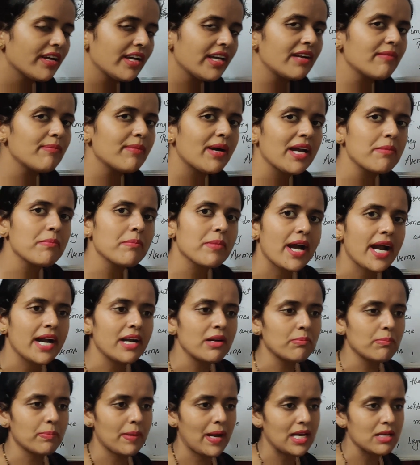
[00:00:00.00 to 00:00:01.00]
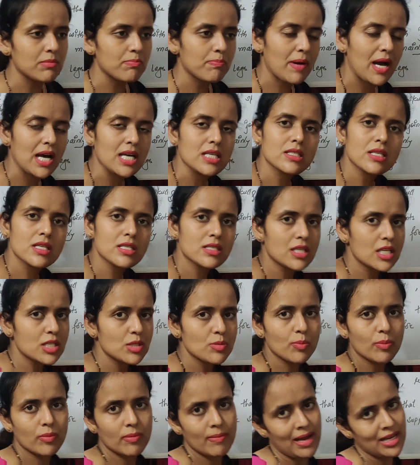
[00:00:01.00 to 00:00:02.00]
where my mind passes
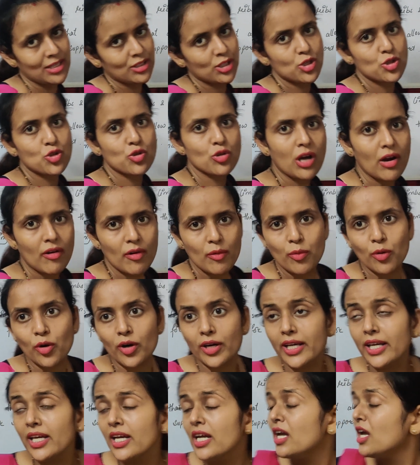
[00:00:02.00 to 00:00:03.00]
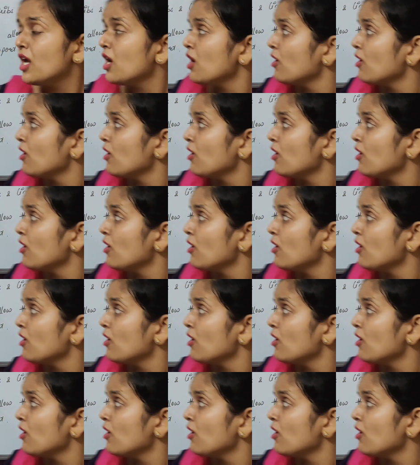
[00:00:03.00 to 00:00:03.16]
this message to our body?